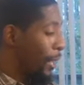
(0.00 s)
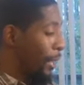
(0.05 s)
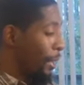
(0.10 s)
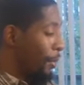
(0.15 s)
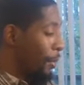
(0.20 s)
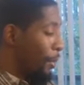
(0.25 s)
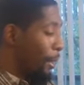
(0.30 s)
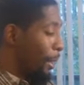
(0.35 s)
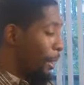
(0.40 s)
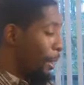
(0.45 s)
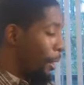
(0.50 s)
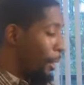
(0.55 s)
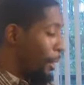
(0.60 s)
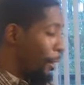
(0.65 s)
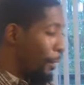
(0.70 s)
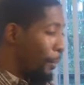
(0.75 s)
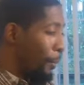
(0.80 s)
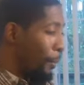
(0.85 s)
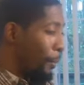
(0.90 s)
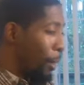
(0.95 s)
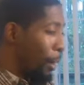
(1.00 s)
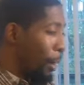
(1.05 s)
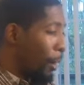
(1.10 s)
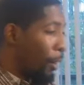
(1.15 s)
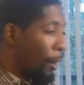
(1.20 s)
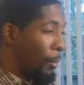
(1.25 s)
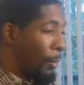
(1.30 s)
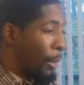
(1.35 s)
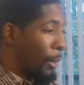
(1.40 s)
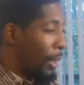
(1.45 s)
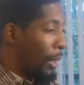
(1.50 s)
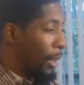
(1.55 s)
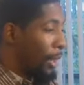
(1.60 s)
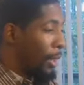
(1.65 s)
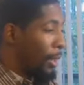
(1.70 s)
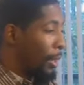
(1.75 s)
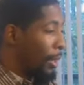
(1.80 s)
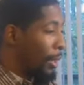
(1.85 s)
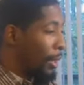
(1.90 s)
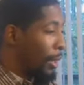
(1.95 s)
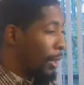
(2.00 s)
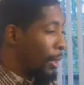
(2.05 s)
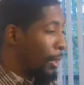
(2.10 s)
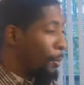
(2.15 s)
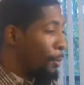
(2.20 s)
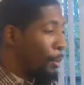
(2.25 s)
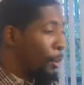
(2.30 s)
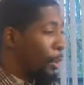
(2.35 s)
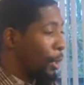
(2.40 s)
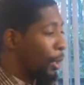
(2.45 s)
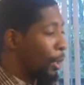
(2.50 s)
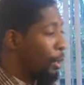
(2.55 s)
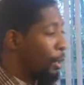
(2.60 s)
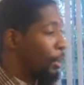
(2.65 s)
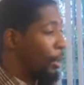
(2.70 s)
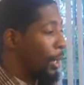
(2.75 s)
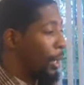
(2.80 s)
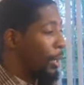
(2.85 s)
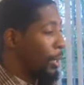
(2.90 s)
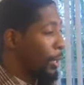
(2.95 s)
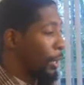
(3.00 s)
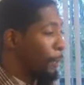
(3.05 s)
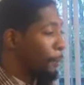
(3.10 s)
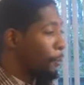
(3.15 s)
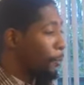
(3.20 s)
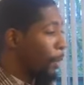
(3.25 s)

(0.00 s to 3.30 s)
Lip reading: But oh man, this book is crazy.